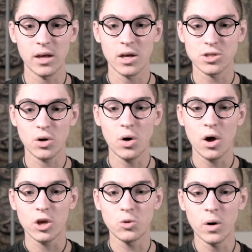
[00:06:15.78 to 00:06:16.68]
So
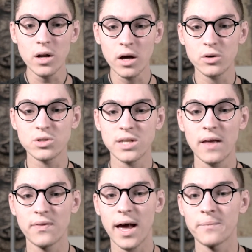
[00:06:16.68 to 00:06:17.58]
you want to
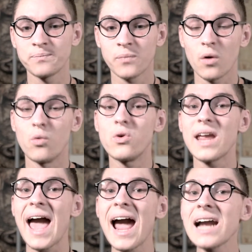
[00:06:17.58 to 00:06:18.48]
understand that
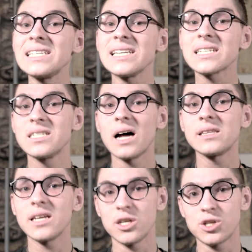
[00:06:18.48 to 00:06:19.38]
reacting is not
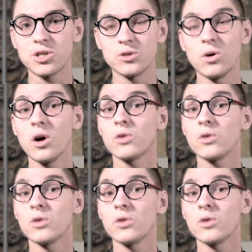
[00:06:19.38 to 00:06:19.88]
the issue.